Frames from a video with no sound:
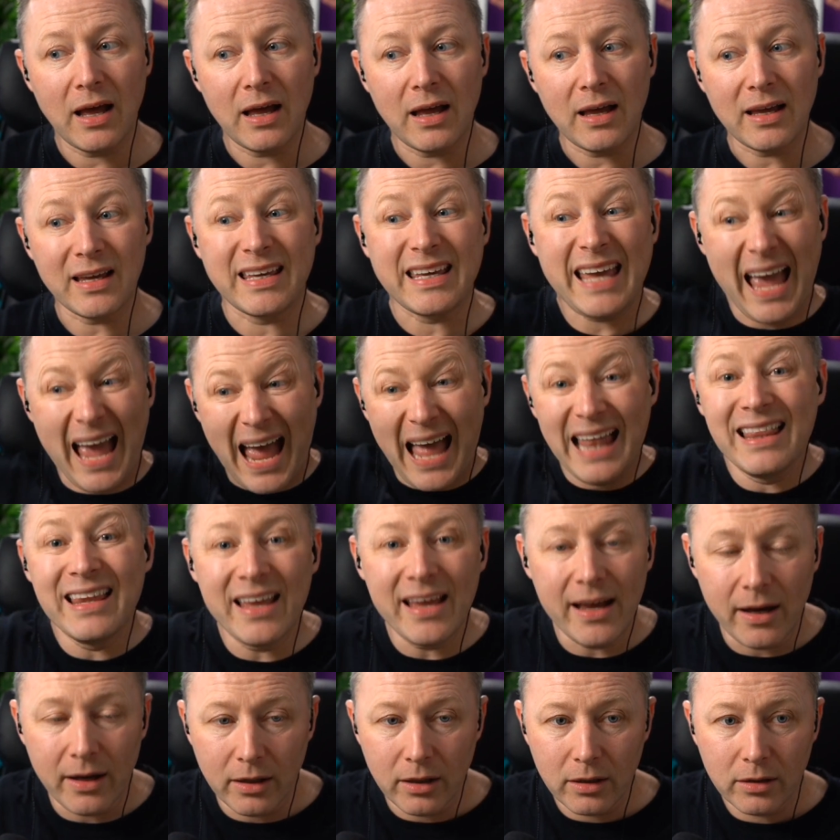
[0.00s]
get
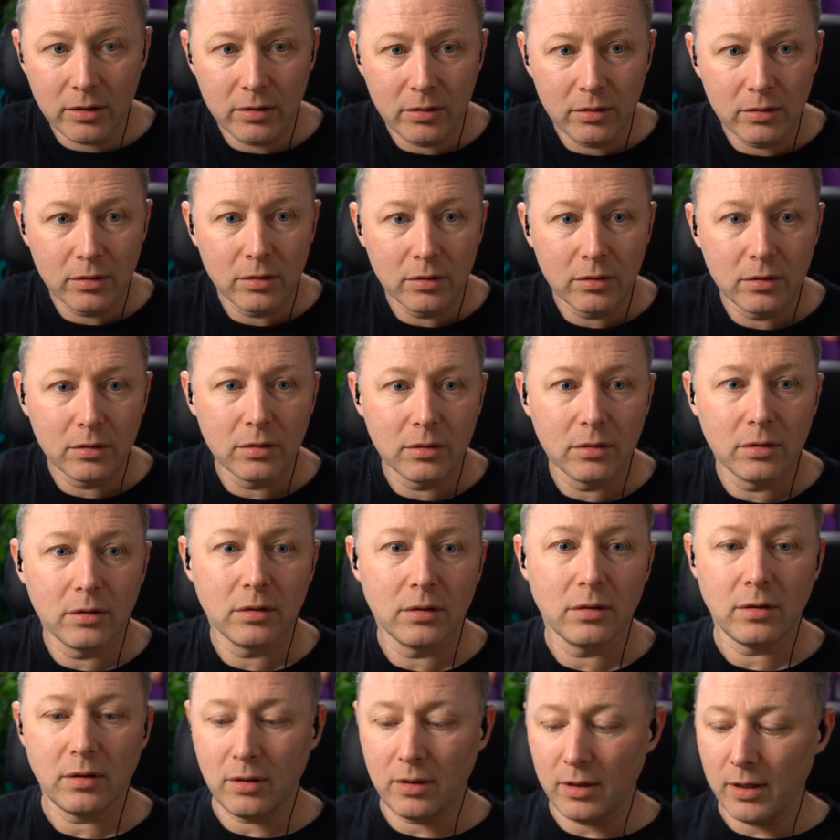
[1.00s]
into
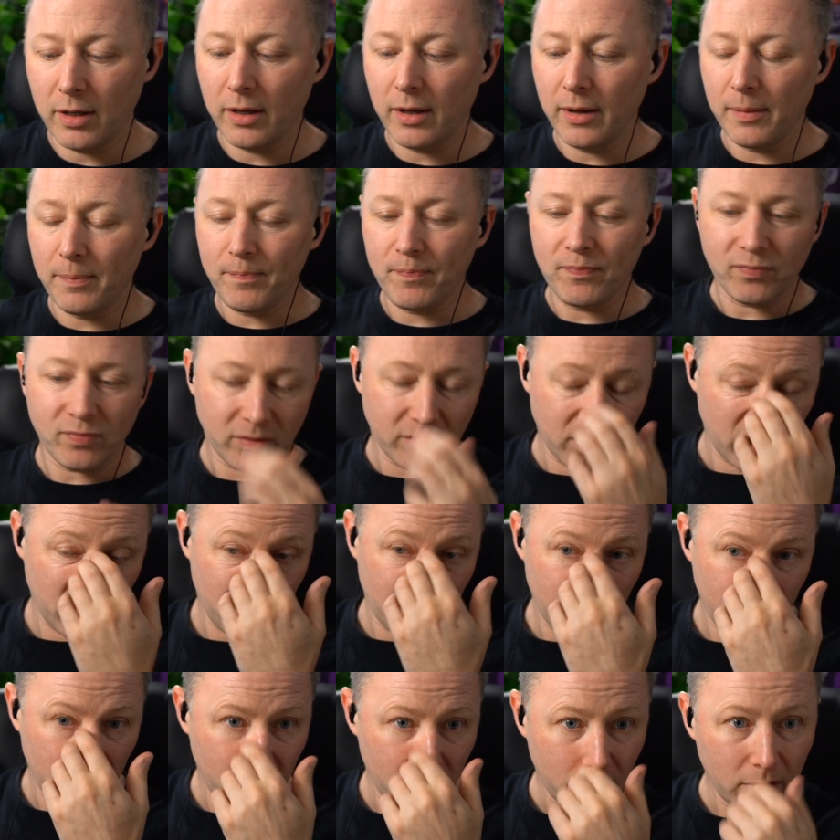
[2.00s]
it. Um,
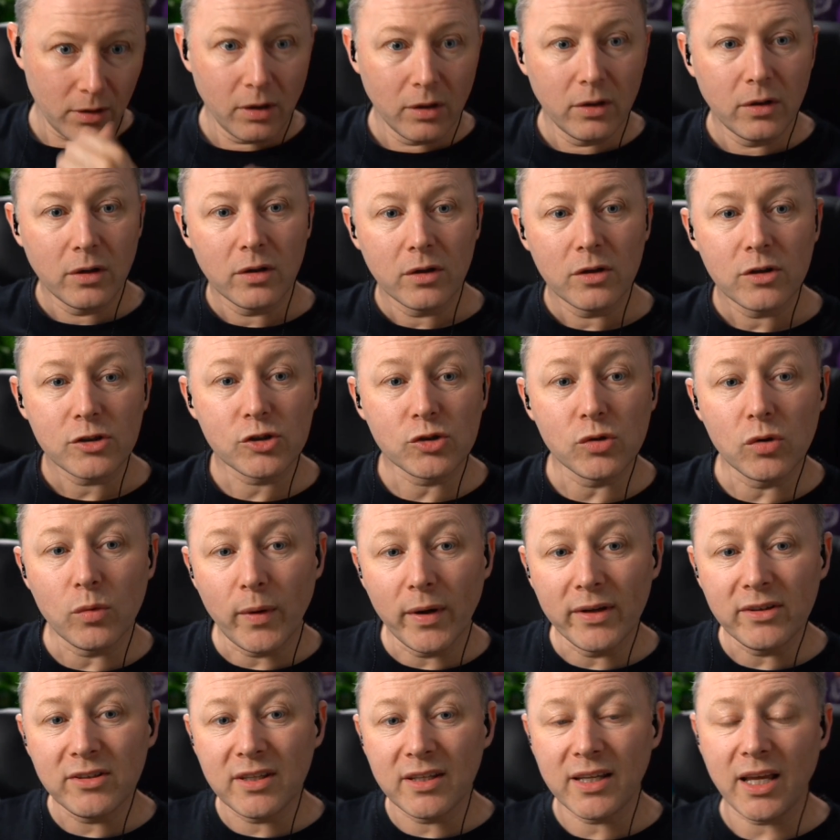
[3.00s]
so I
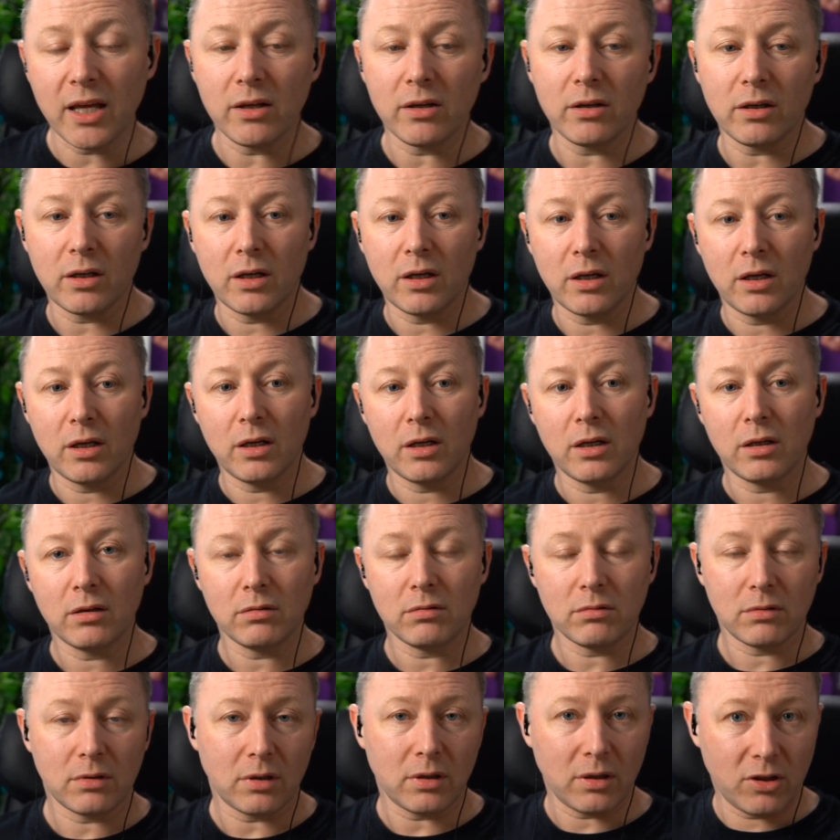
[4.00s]
wanted to get uh,
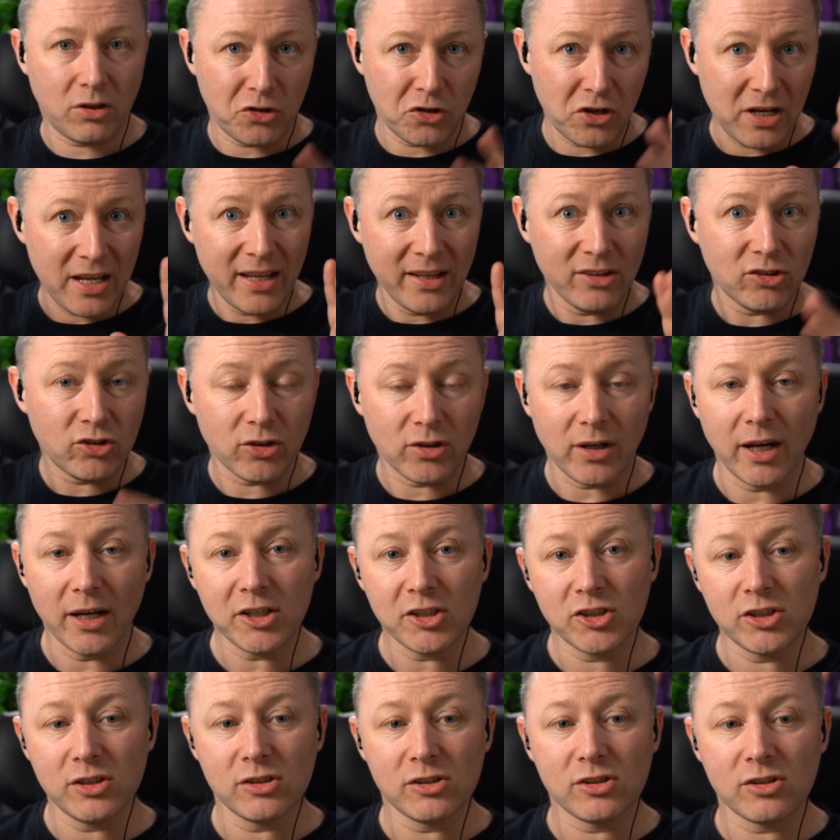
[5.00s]
three
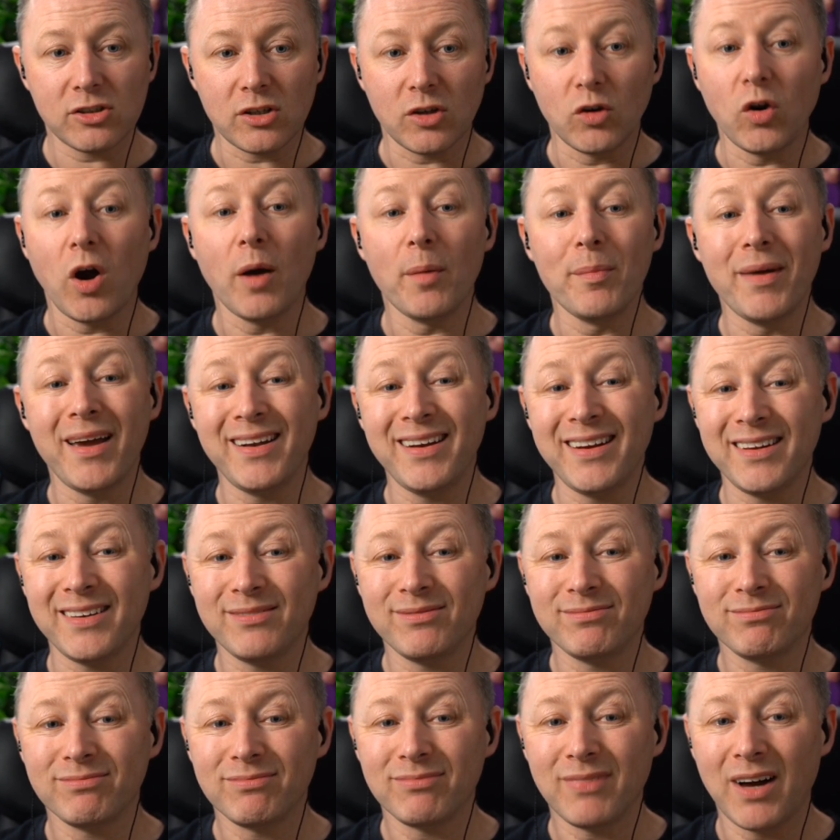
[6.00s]
interactions. You know how many
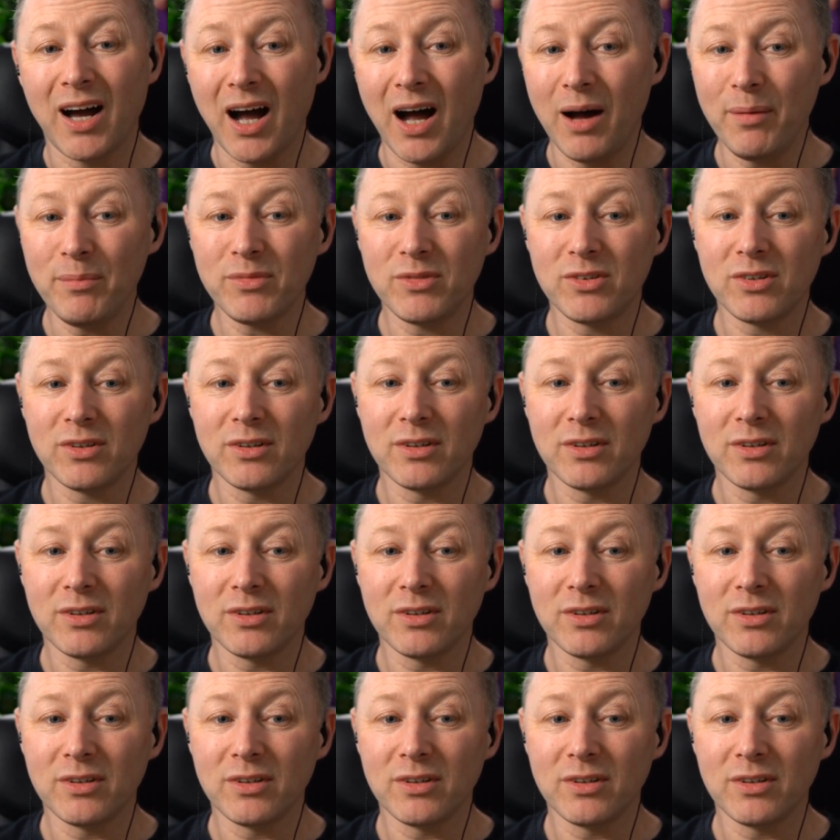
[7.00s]
happened?